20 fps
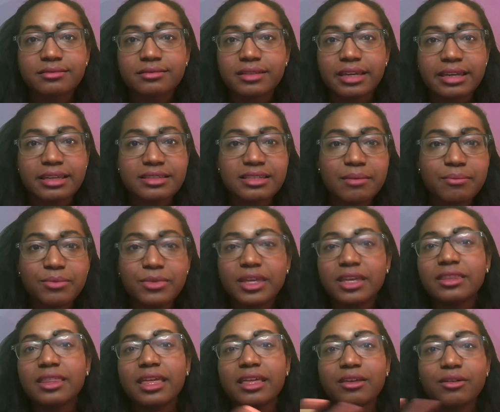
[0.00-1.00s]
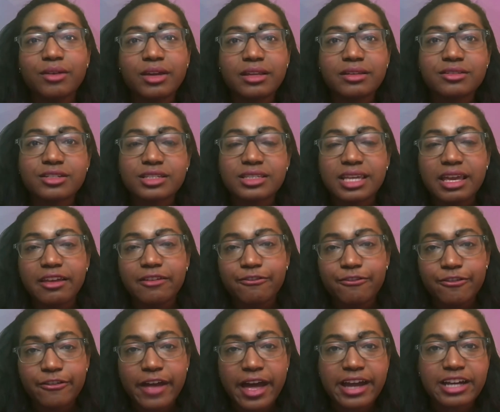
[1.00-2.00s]
Like something that you can just like
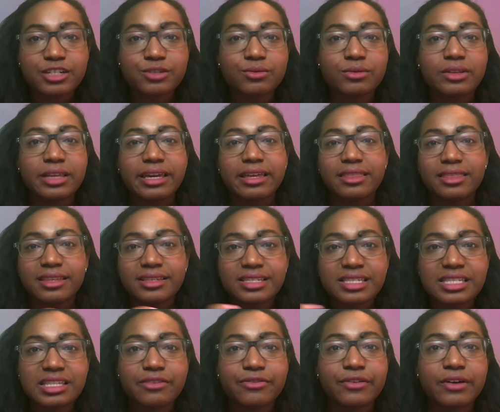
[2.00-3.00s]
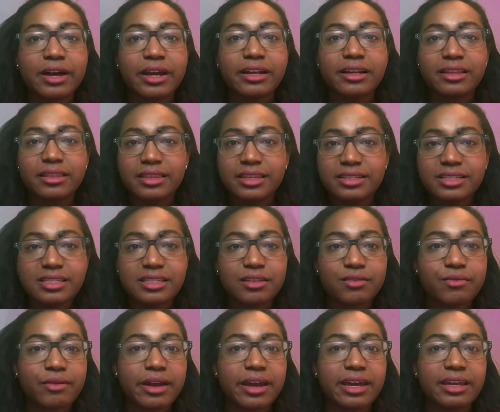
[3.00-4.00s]
factual, like this is the font, this is the
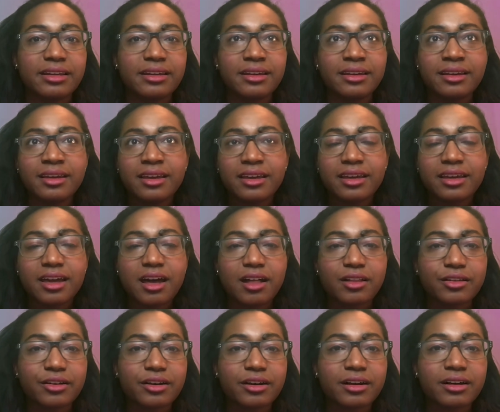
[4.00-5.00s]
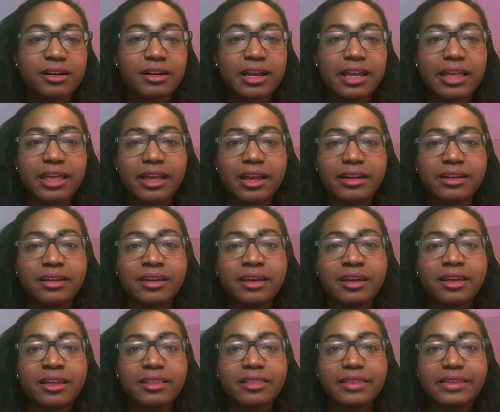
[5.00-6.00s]
red color, and
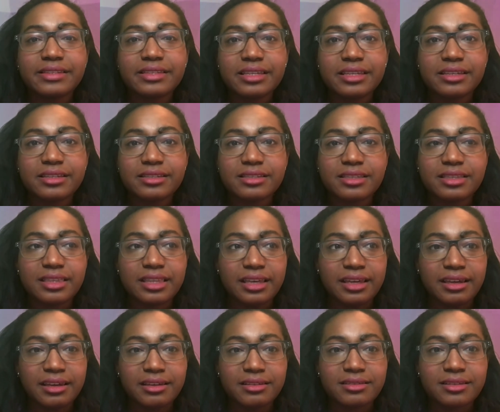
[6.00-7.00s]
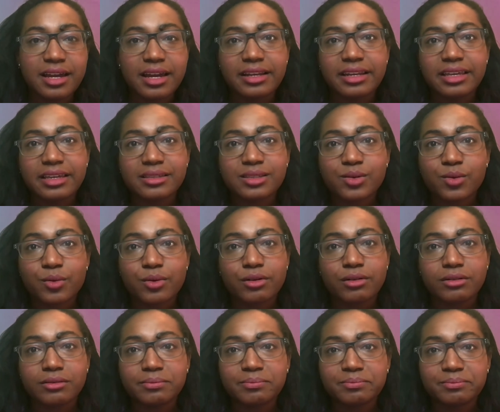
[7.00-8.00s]
this is the tiny squirrel
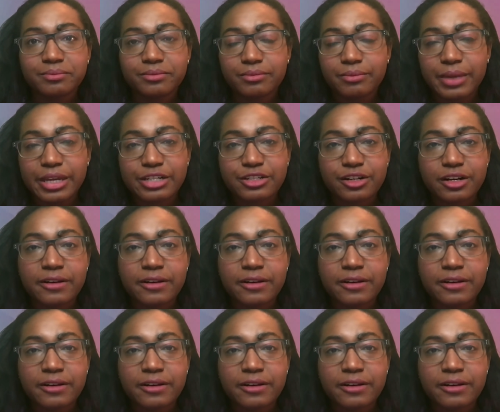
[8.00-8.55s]
picture.